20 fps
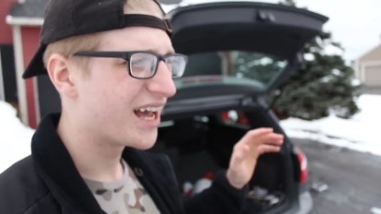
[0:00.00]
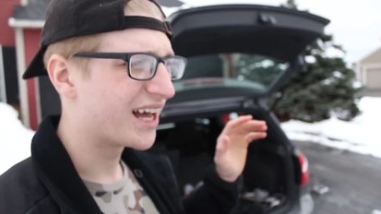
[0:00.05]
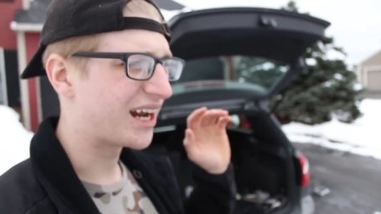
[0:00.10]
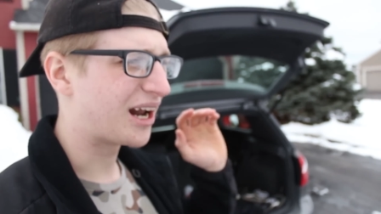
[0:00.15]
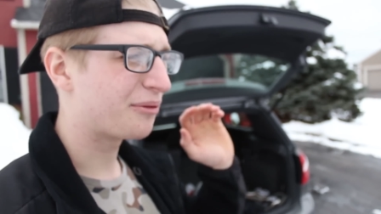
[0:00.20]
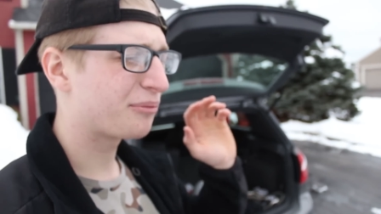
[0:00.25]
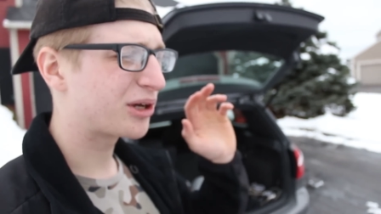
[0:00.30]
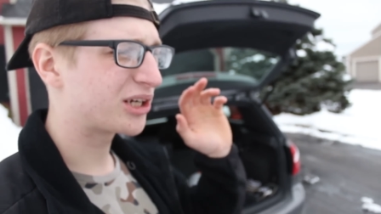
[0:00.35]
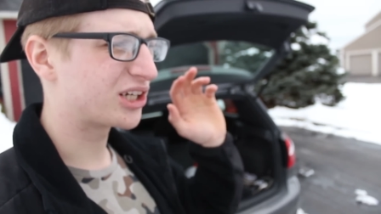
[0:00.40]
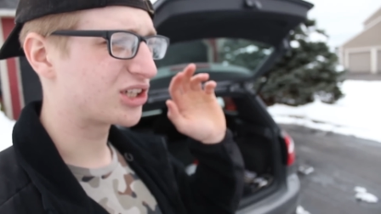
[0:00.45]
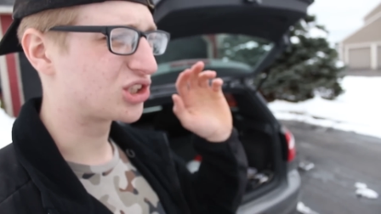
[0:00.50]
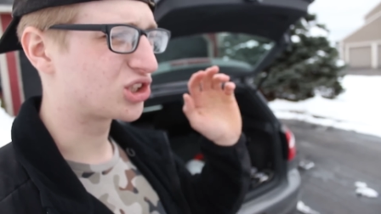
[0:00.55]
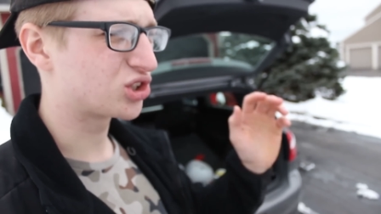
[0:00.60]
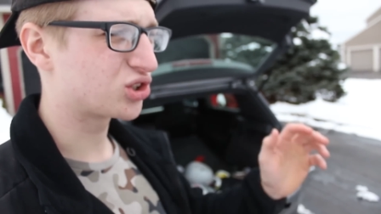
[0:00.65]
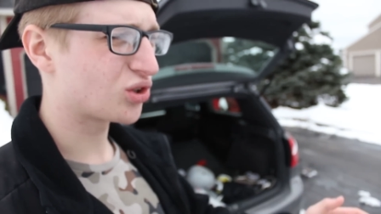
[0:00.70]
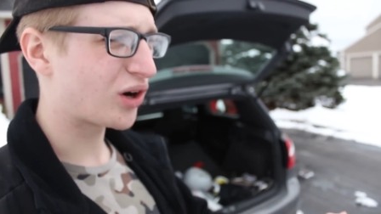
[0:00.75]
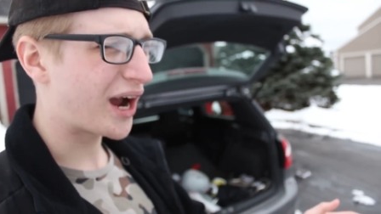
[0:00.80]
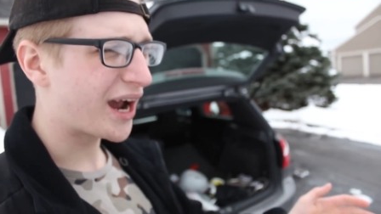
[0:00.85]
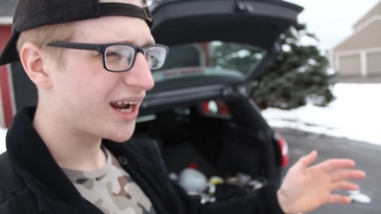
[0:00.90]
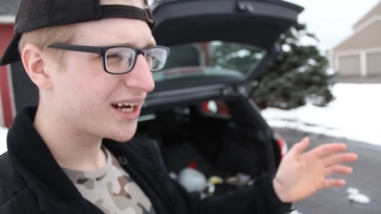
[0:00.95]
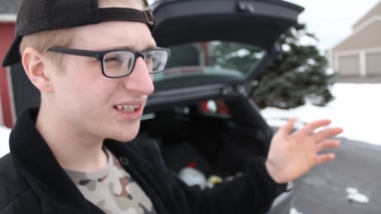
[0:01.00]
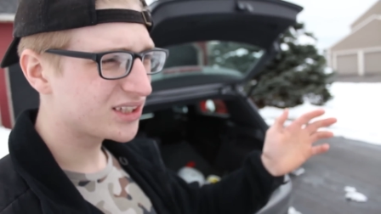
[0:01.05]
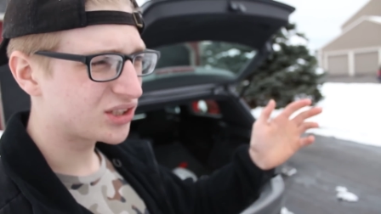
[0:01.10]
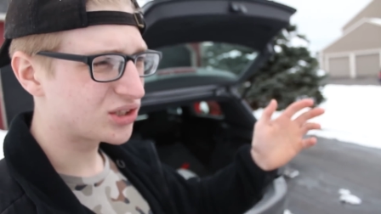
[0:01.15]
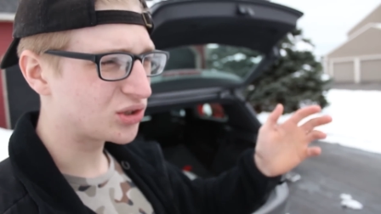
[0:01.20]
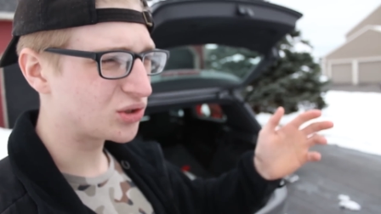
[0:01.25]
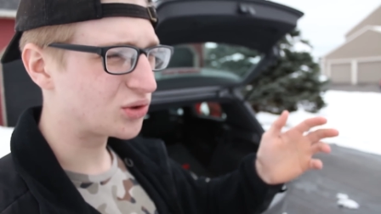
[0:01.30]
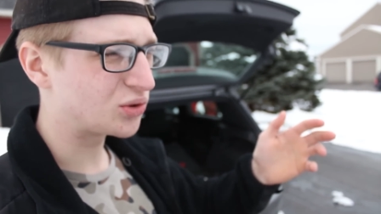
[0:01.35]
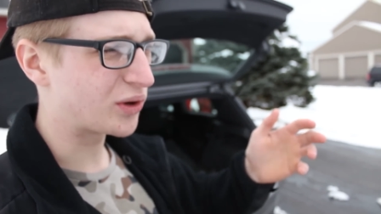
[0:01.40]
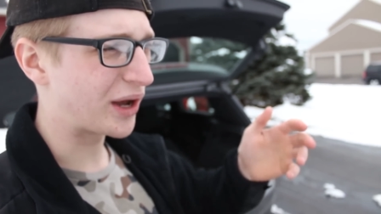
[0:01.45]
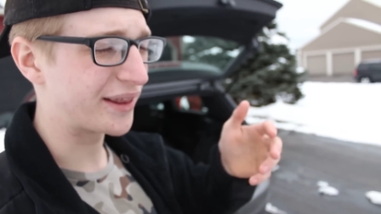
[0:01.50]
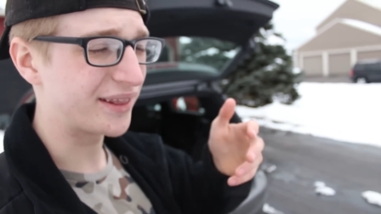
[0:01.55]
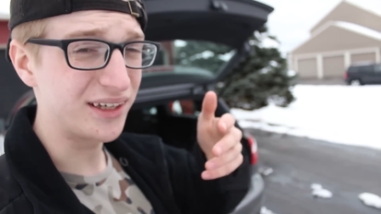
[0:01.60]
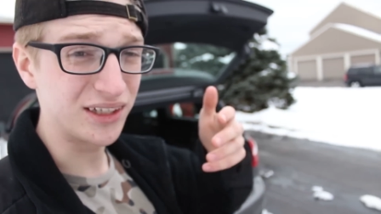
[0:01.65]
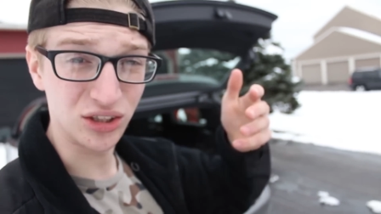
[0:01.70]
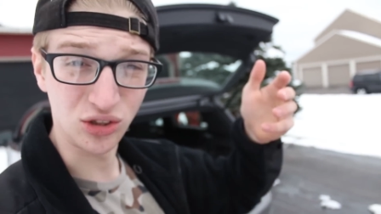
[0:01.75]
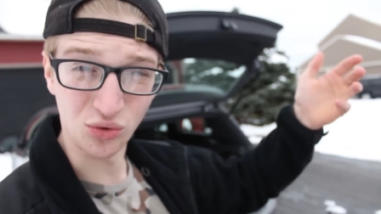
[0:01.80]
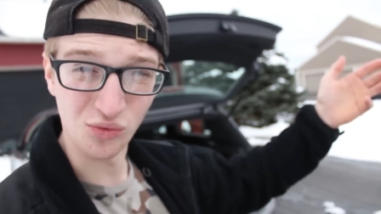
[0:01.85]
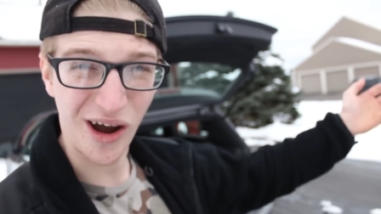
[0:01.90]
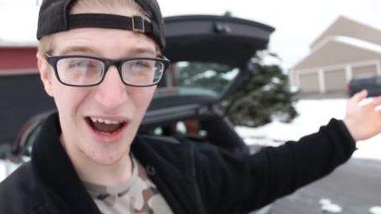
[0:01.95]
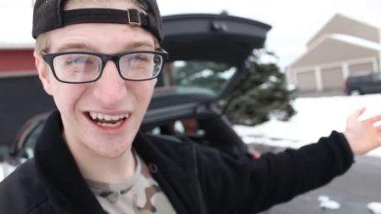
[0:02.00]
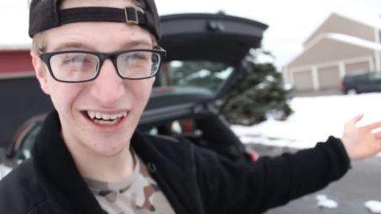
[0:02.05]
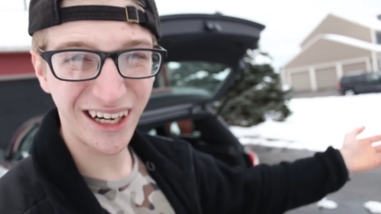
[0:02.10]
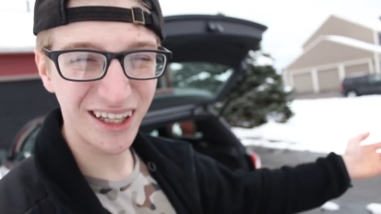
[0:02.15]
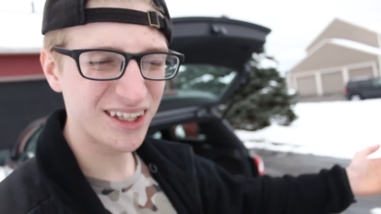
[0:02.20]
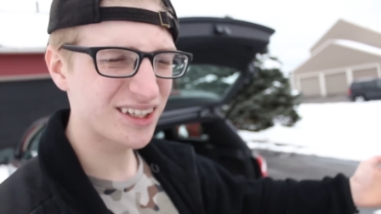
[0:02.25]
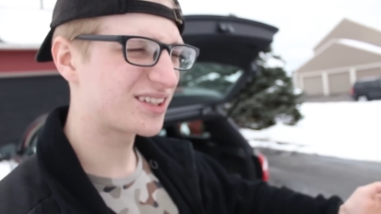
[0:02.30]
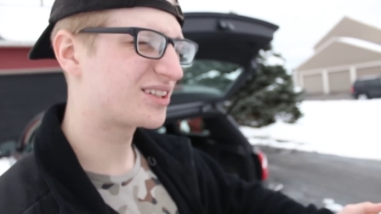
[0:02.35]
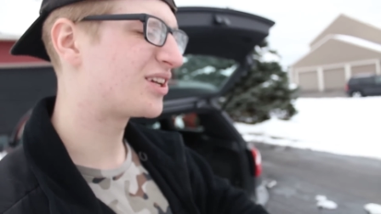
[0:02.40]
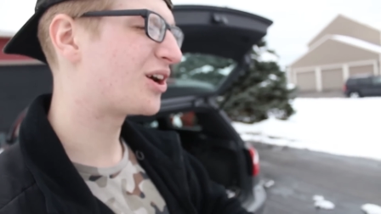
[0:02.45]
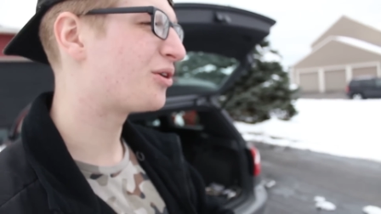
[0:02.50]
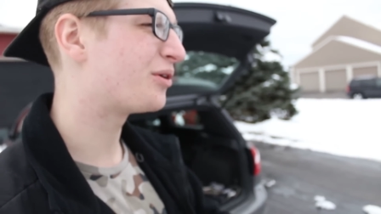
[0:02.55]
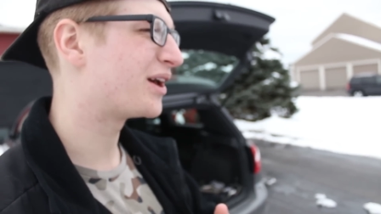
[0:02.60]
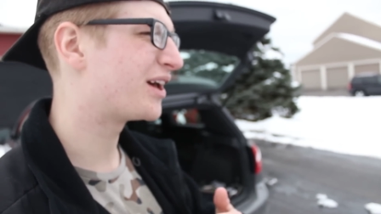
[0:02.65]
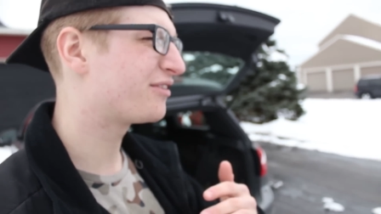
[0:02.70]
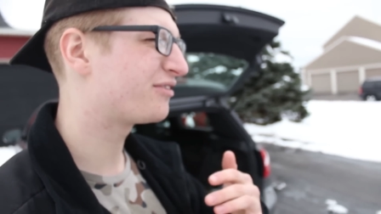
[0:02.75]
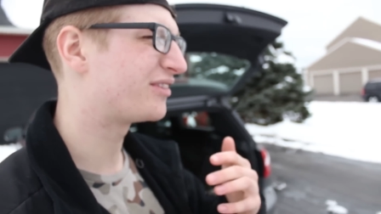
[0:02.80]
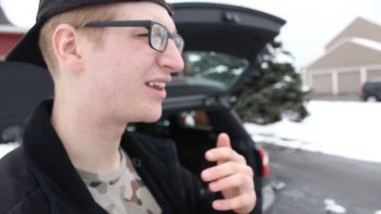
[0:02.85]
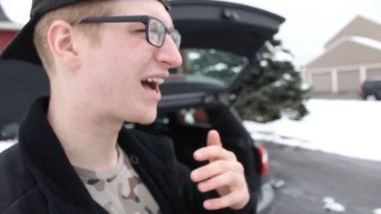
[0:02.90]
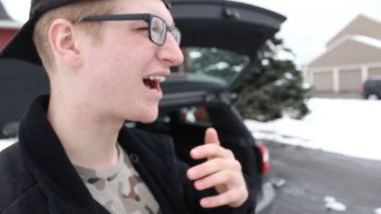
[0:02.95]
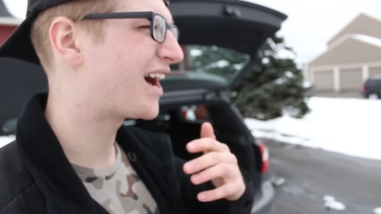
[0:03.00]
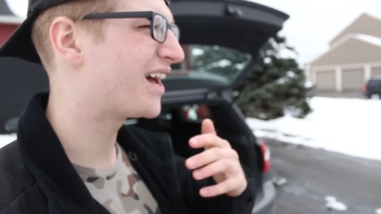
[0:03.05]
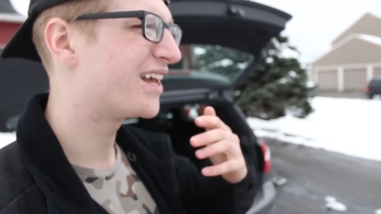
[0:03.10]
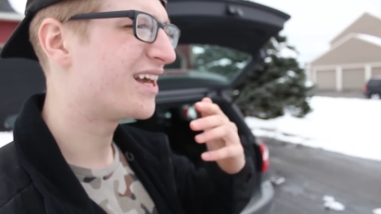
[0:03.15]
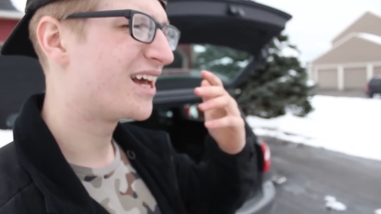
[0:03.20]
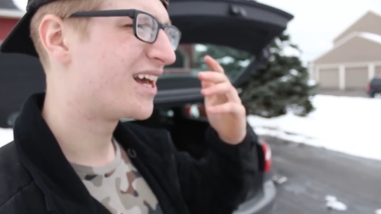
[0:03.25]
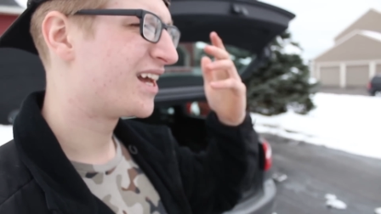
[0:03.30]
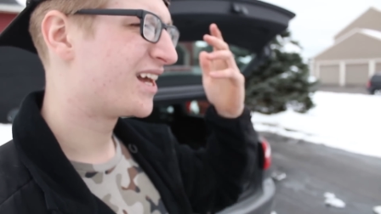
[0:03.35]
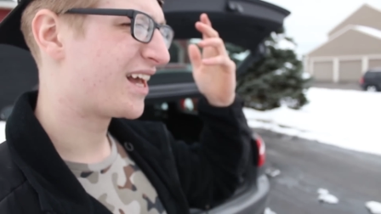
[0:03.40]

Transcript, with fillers: And I'm going to try to at least ride on the snow, if not,